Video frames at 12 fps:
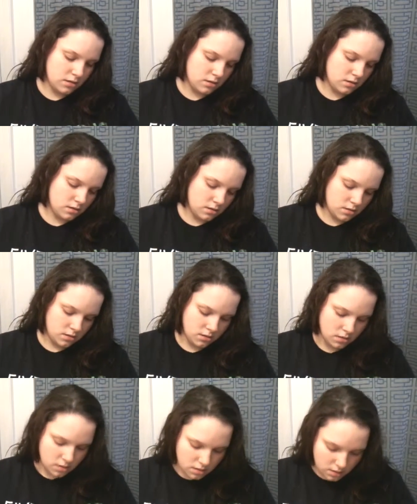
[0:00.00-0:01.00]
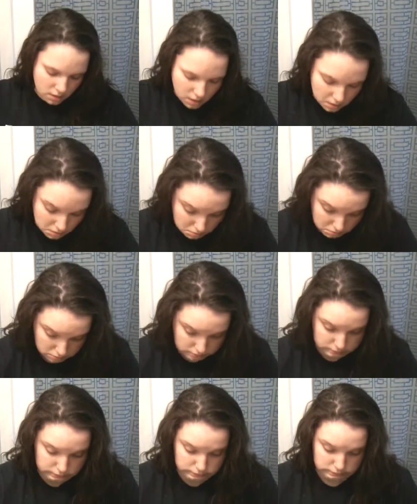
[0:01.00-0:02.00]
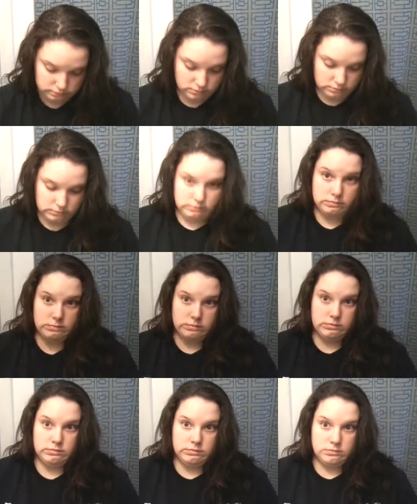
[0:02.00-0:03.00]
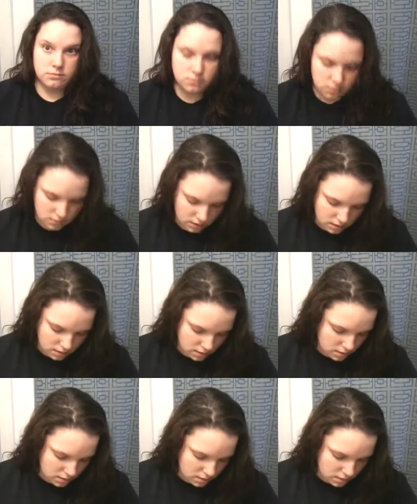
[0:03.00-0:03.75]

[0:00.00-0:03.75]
[no speech]